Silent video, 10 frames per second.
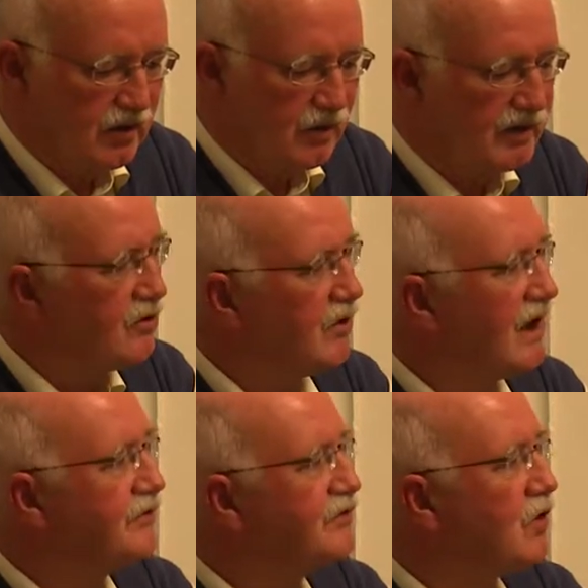When you
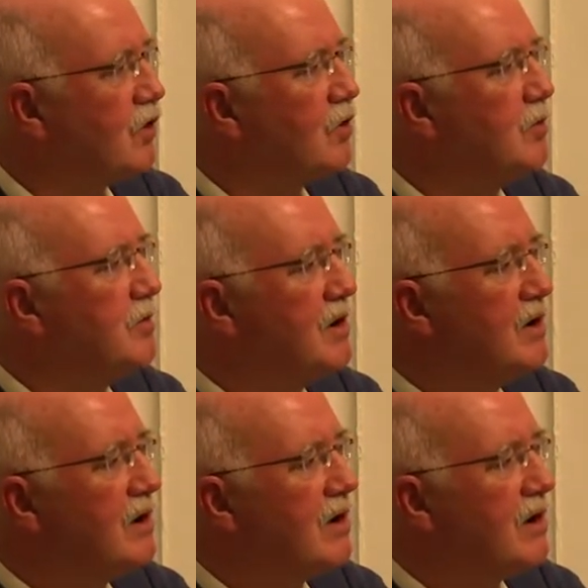left home,
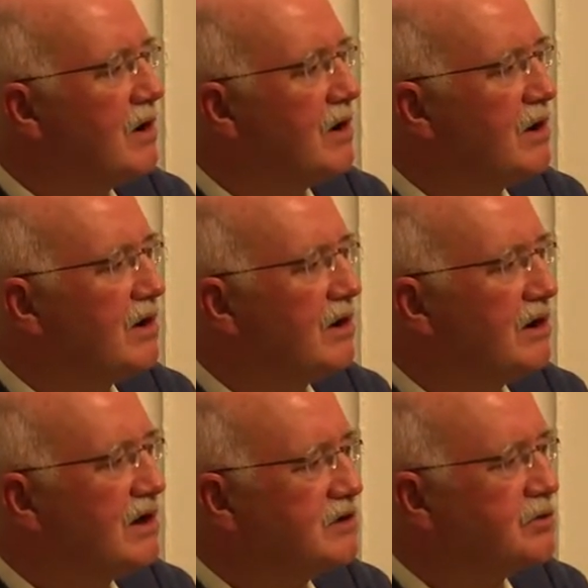
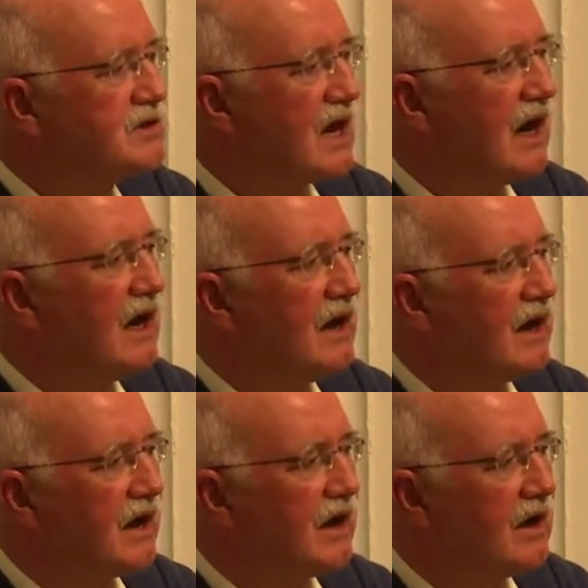it was I
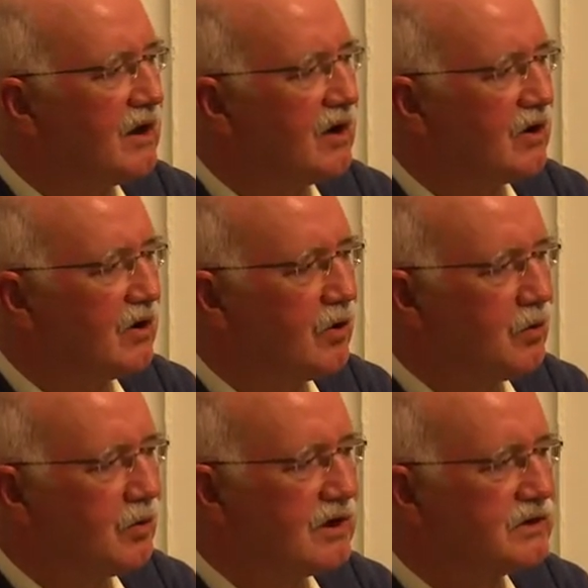who
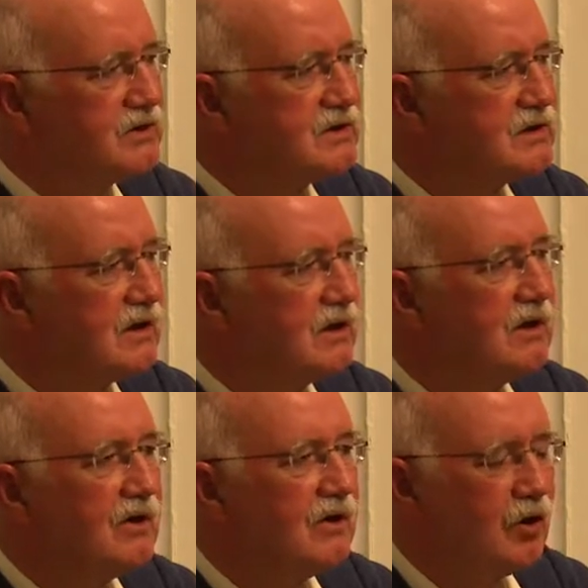was
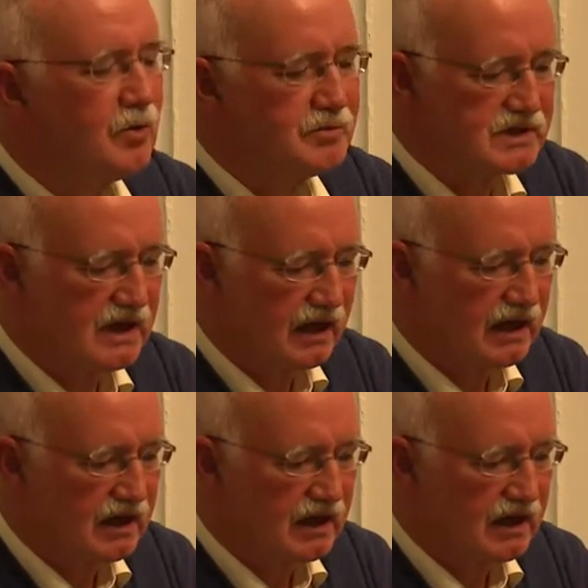homesick.